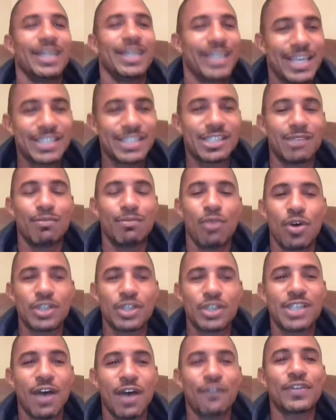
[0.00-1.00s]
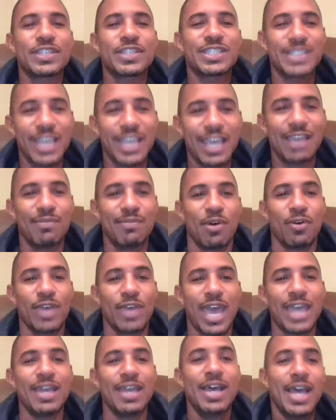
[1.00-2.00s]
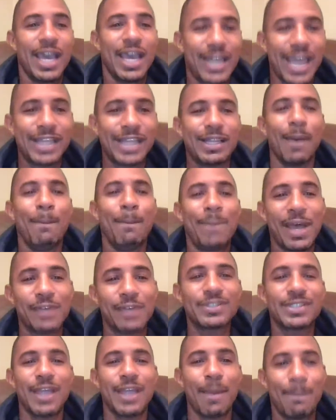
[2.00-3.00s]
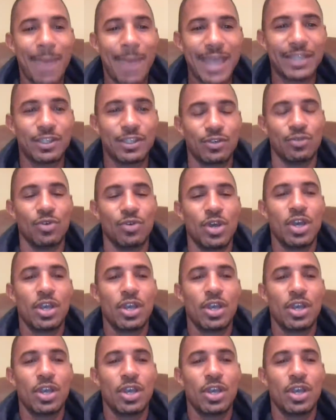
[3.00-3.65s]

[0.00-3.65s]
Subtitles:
Get some more self-esteem, okay? It ain't the belts that make you.